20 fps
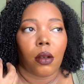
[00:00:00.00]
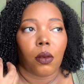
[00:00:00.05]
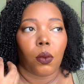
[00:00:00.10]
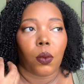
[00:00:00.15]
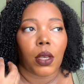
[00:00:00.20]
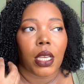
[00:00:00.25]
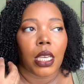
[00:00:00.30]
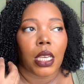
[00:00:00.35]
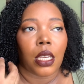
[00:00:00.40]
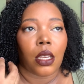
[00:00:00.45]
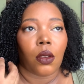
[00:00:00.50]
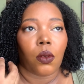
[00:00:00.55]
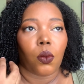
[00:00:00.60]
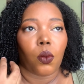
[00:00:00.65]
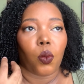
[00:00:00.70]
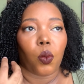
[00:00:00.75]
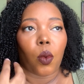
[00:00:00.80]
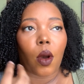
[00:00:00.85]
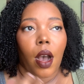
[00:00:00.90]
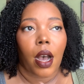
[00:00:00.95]
We
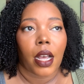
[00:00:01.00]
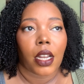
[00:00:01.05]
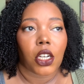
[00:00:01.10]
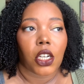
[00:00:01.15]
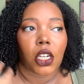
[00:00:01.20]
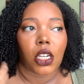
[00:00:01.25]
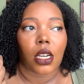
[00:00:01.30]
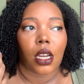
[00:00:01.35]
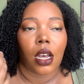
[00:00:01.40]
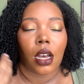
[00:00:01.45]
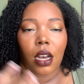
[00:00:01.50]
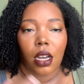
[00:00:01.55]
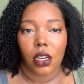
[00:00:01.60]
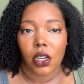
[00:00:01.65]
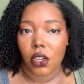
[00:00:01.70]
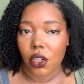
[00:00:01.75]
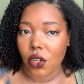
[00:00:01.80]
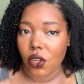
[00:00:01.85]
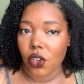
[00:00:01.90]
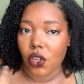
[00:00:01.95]
watched
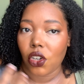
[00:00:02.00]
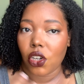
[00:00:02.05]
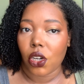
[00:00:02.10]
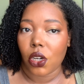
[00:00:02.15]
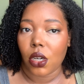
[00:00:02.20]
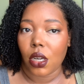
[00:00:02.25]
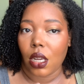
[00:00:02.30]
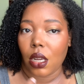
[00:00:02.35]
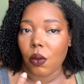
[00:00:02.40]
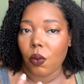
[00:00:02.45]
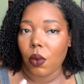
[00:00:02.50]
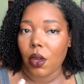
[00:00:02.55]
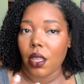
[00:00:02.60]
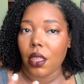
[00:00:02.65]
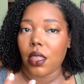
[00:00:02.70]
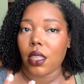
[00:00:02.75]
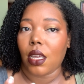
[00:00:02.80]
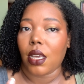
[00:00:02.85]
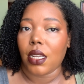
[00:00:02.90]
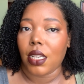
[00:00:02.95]
Hunter's journey
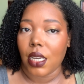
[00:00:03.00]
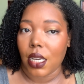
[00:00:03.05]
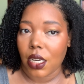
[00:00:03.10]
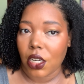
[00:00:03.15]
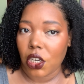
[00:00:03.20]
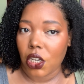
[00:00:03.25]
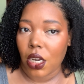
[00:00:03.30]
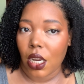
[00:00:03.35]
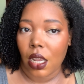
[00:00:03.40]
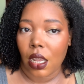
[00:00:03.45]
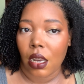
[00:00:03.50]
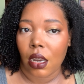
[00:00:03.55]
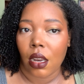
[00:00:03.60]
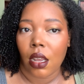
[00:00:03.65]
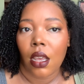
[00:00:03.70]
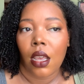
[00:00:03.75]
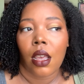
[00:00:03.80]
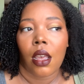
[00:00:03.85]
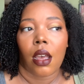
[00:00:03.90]
with addiction,